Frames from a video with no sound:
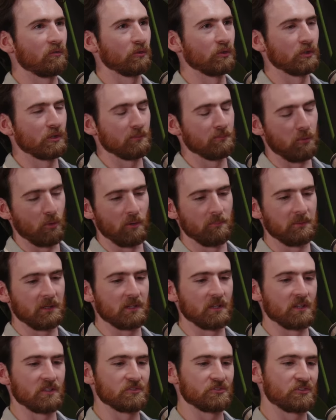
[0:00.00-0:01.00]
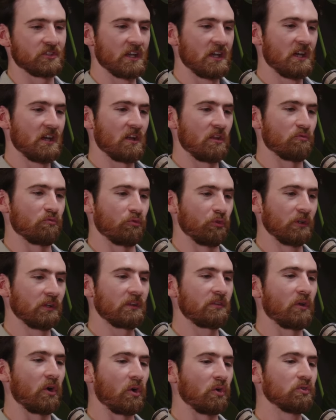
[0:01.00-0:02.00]
really good point, because
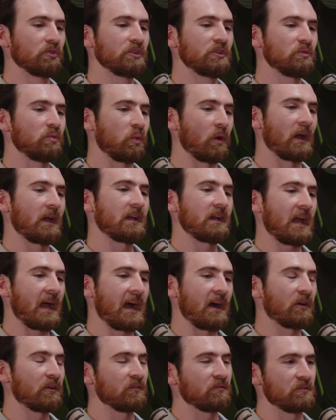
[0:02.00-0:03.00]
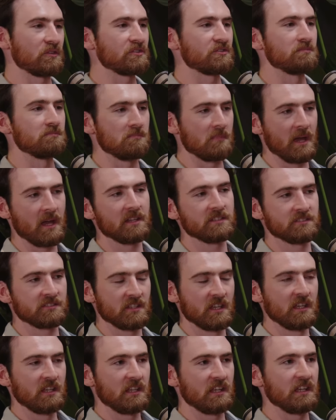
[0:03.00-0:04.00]
really the only way out of this mess
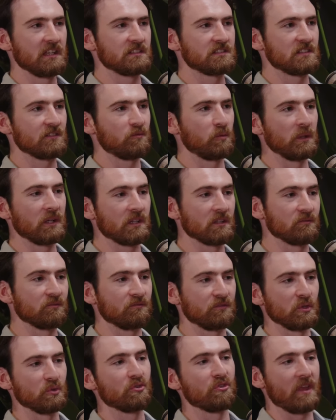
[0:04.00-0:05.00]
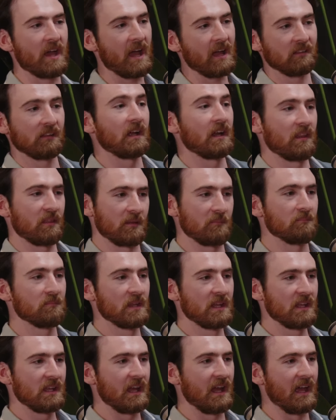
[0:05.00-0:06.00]
is if we confuse the hell out of them.
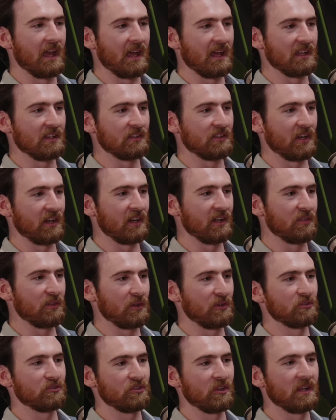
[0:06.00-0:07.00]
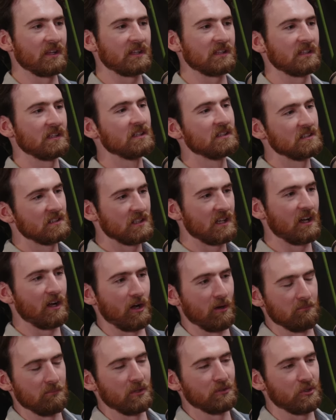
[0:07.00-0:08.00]
And there's like,
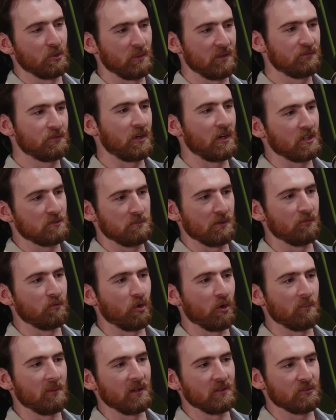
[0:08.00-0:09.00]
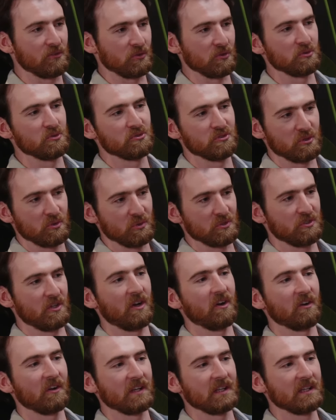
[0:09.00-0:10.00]
Humberto, we've talked before about Deleuze and
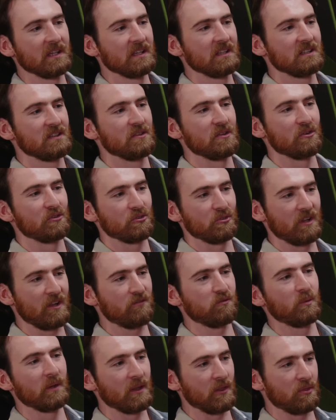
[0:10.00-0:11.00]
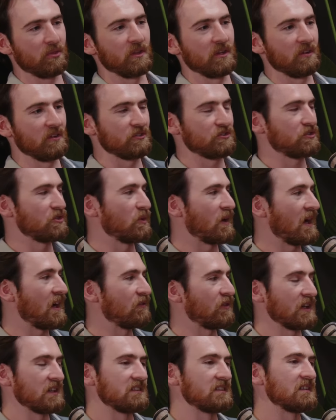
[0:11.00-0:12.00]
Guattari. There's left-wing theorists who
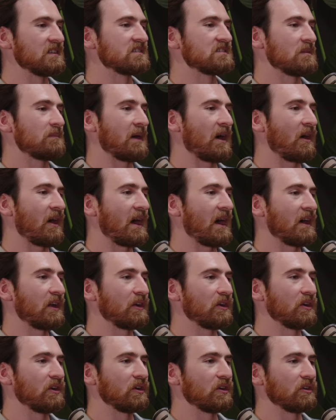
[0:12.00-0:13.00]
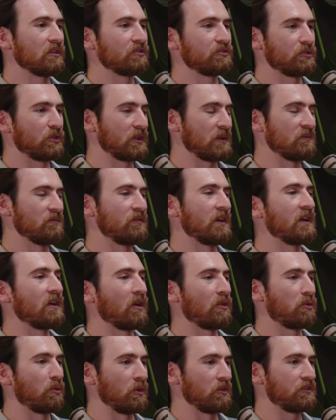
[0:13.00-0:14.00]
have ideas about how to circumvent
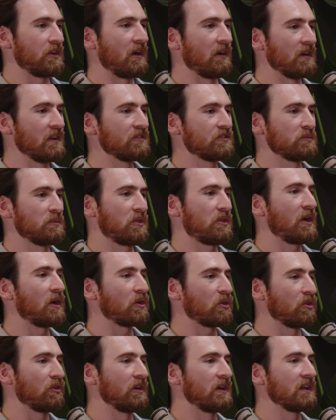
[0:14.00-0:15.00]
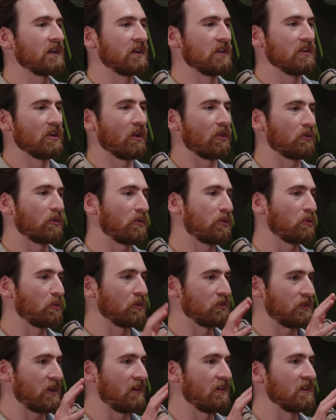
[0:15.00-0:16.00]
authoritarianism without creating another
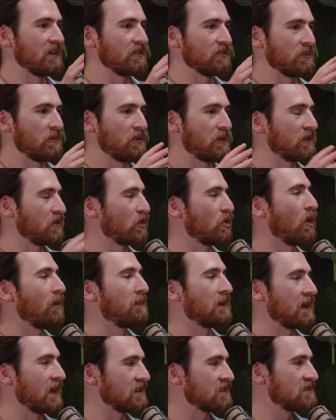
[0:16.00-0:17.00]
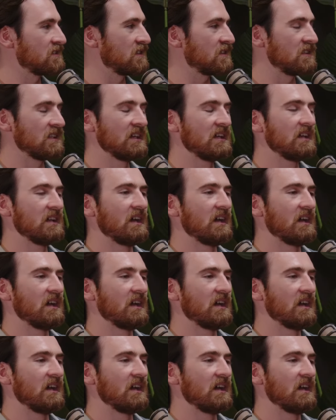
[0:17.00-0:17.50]
authoritarianism thing to go up against it.